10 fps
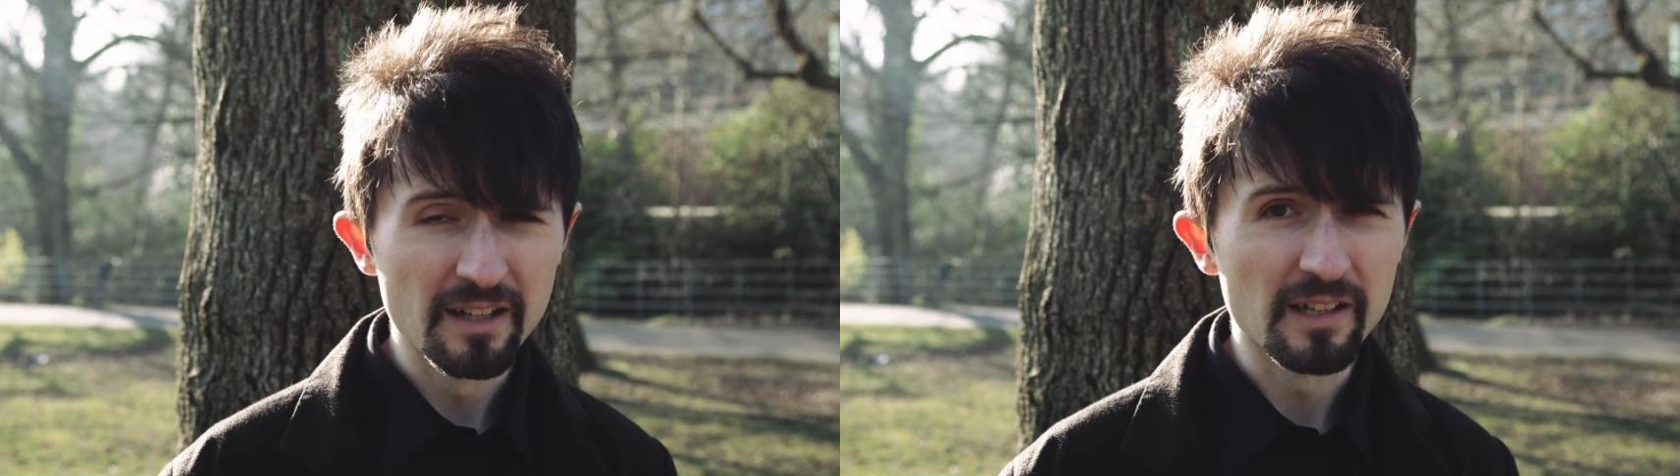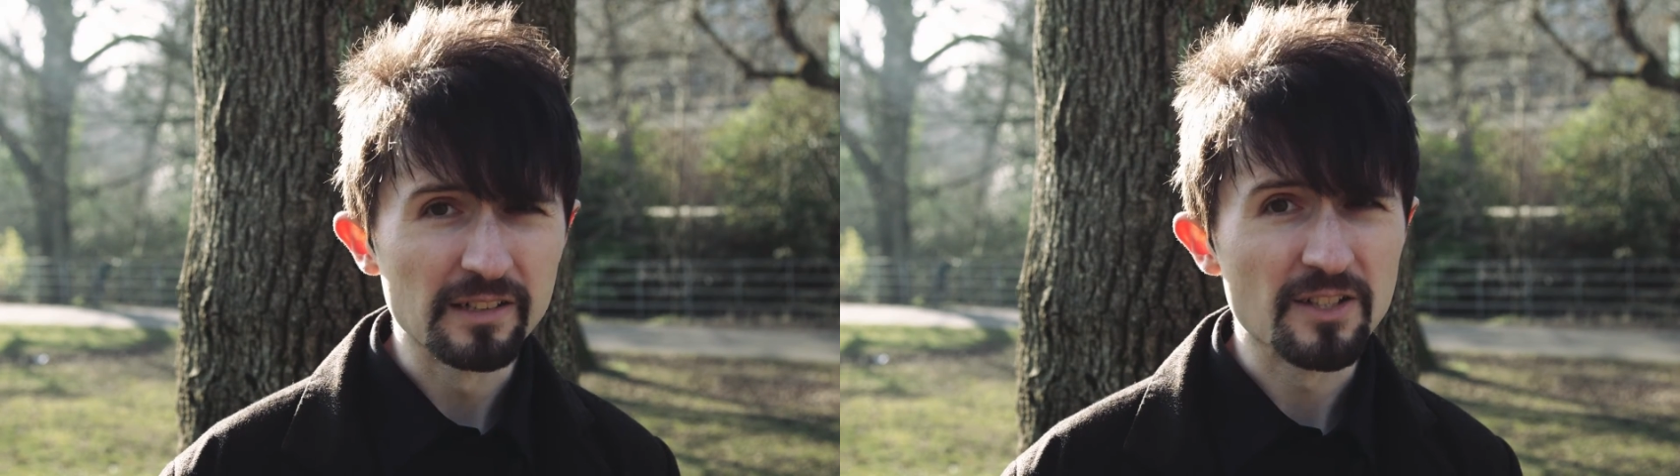
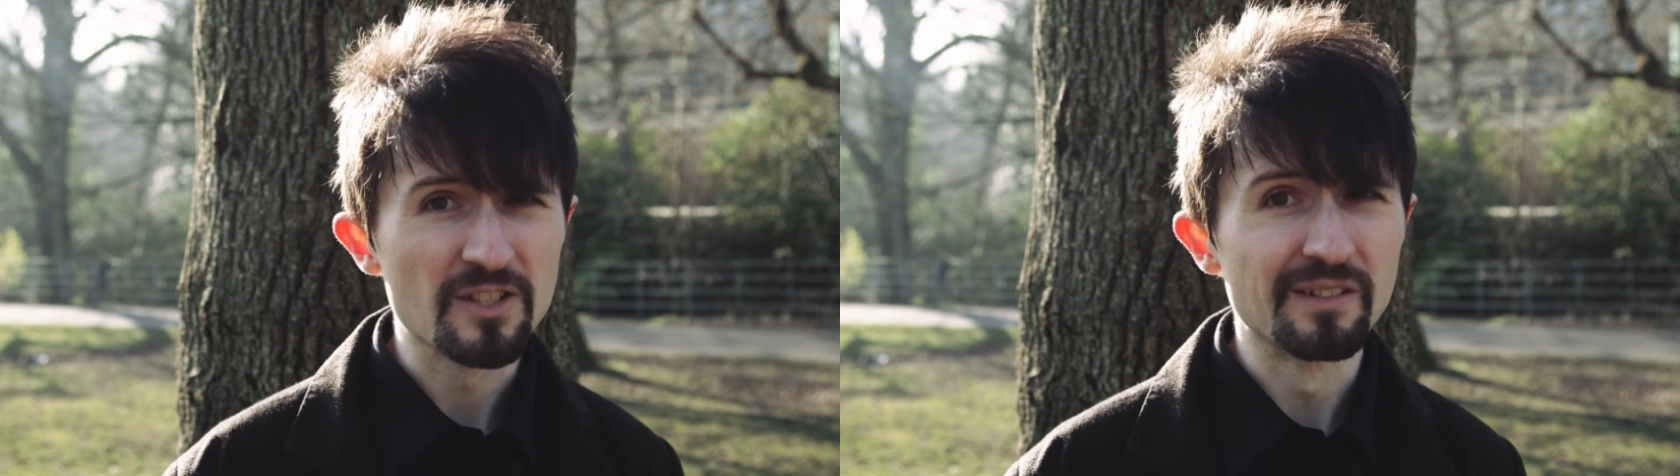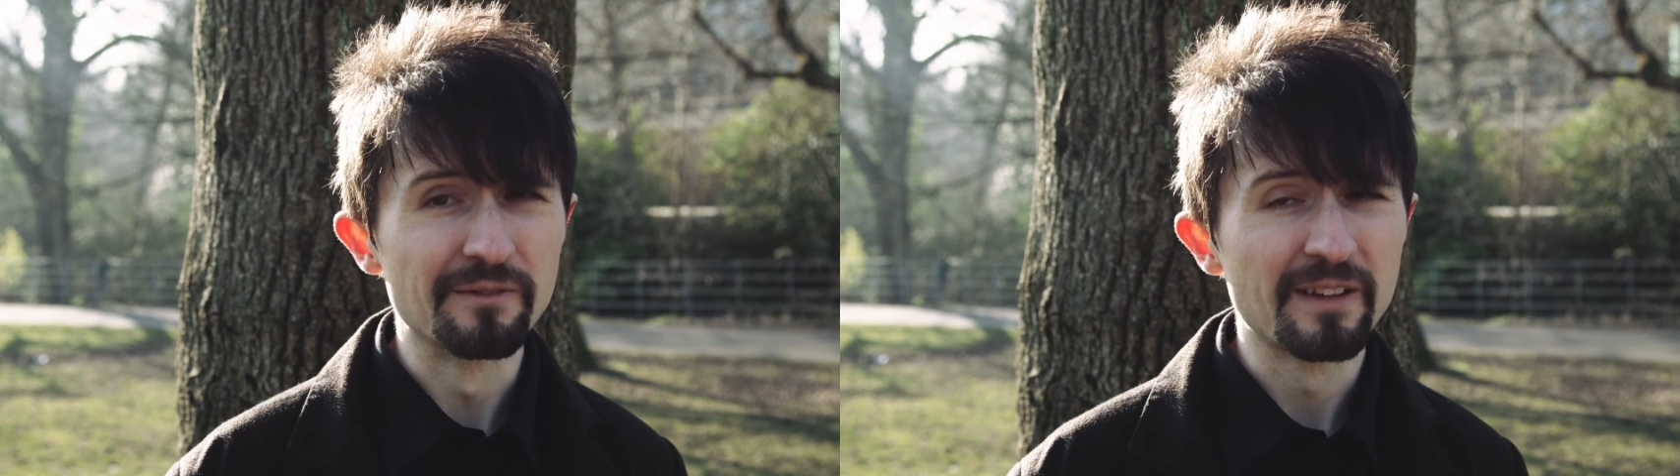
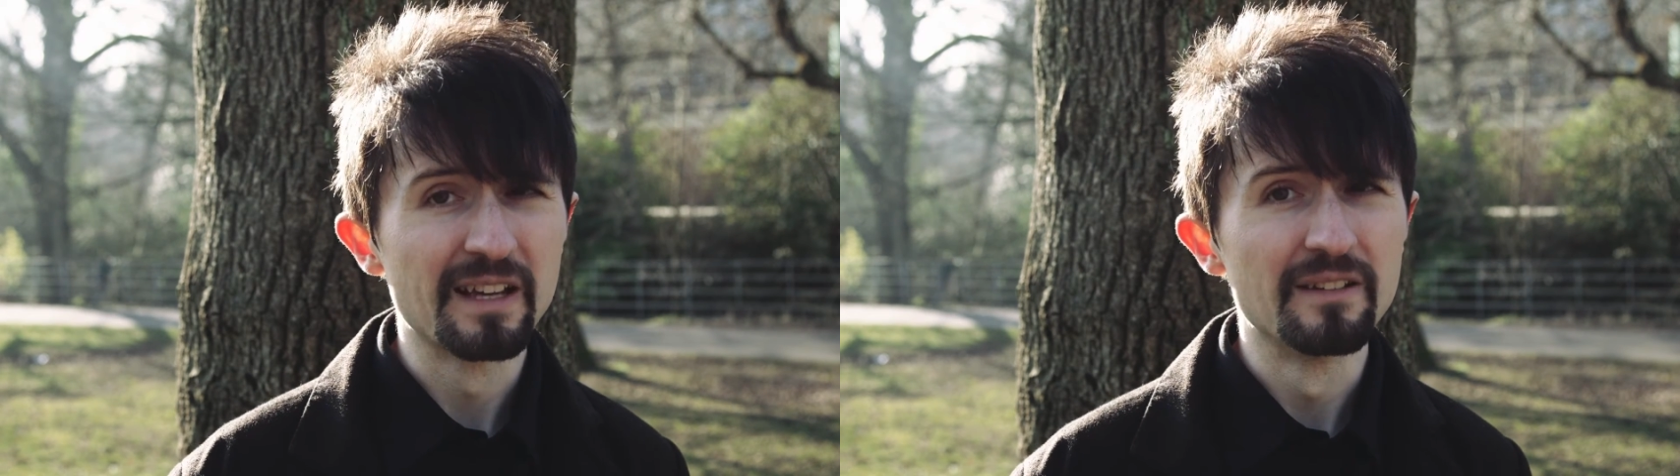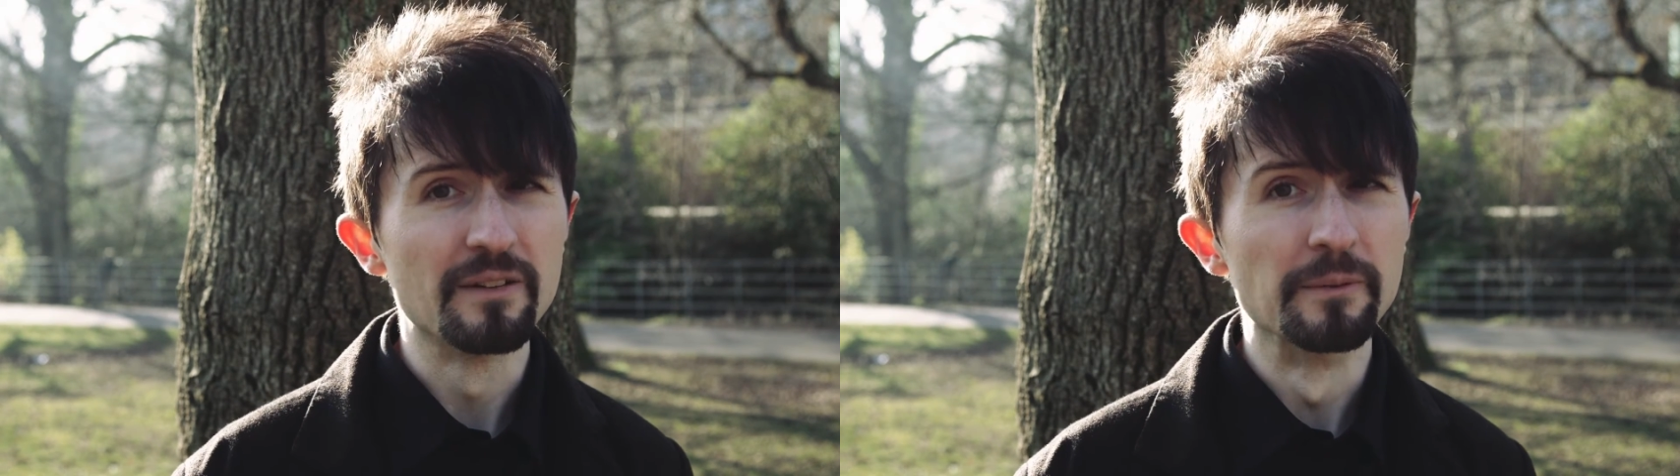hardest to
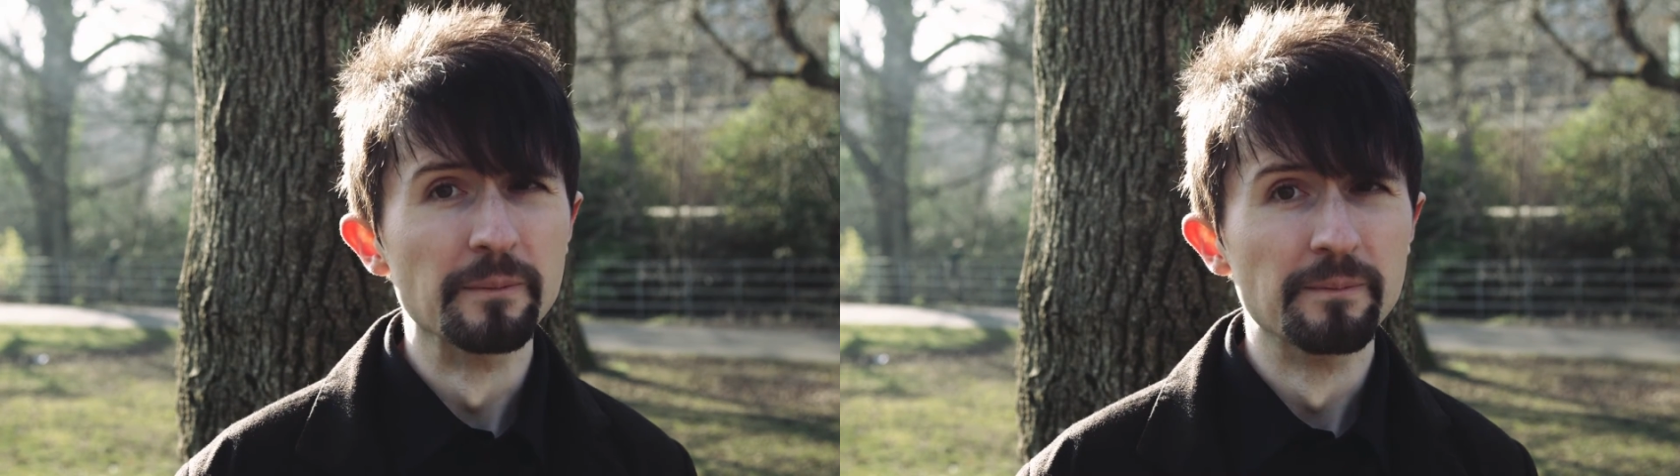offend you.